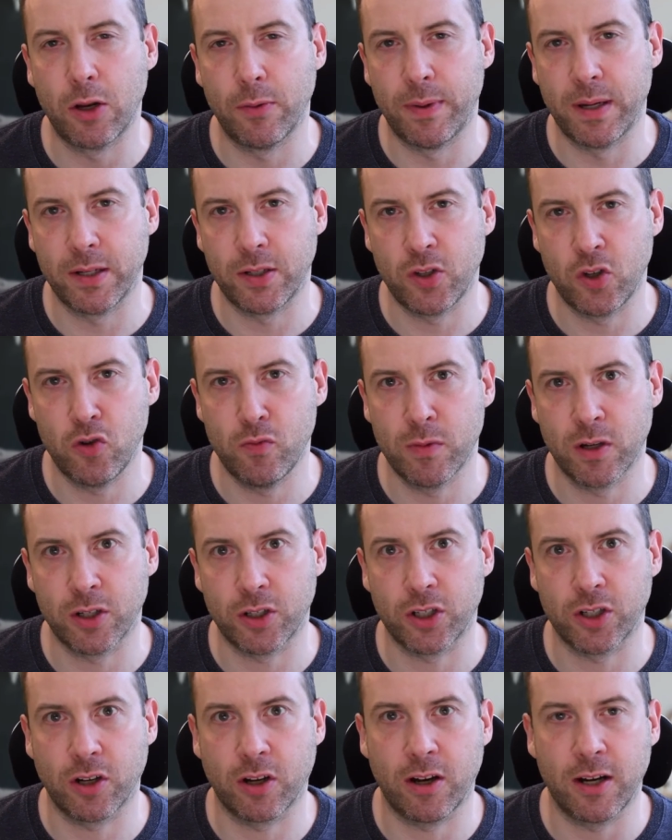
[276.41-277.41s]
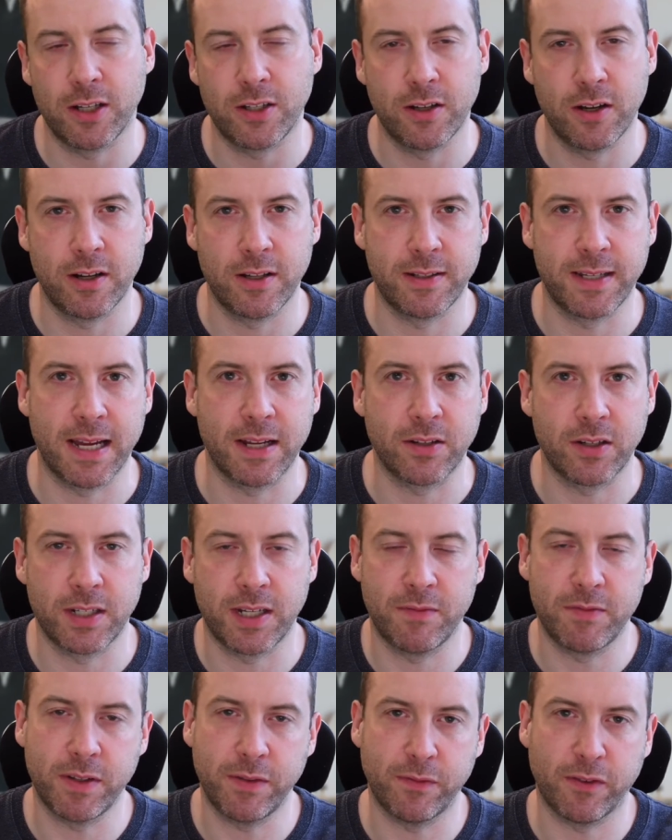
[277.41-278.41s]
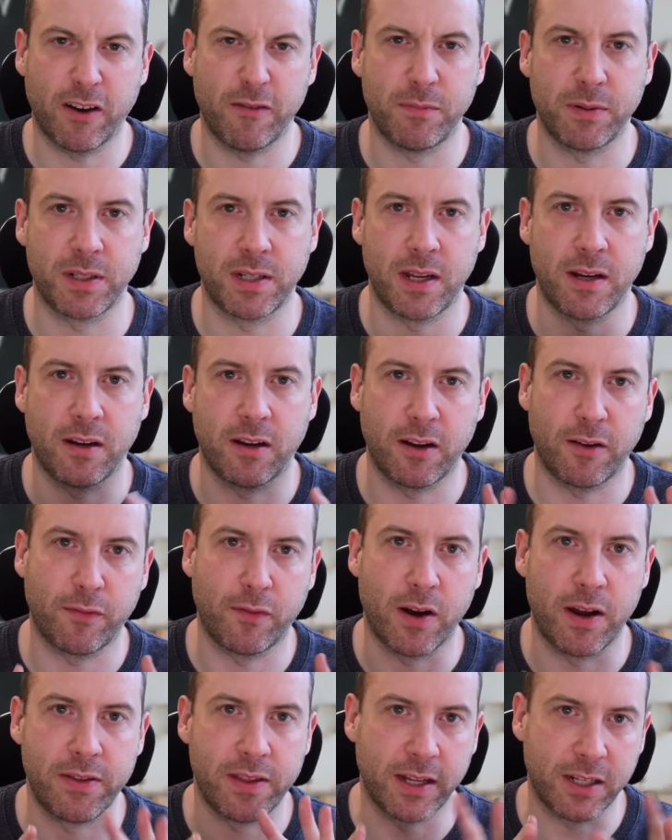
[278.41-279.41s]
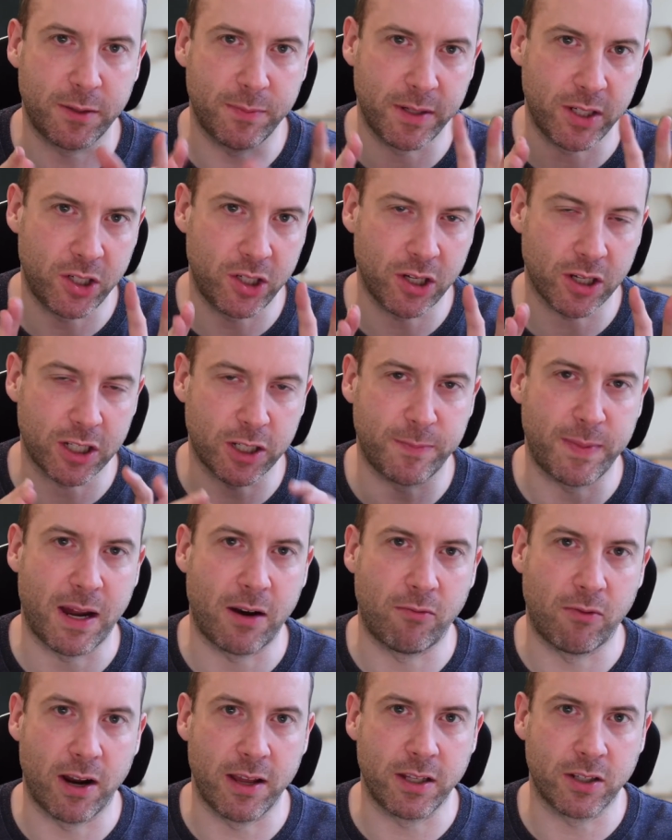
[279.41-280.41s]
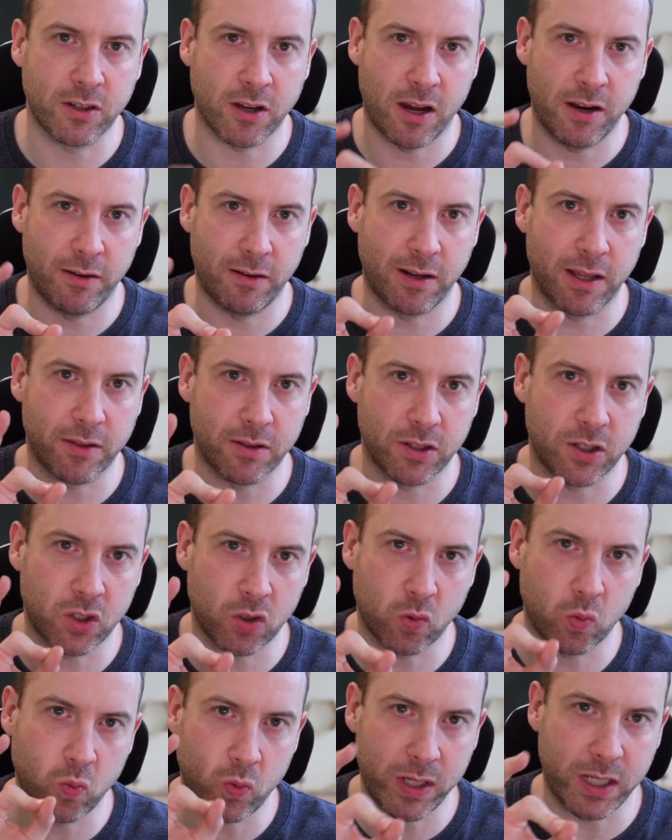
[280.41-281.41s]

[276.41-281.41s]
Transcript: bit too much. I turn it down to 75% and I find that to be just about right. It's kind of like the sweet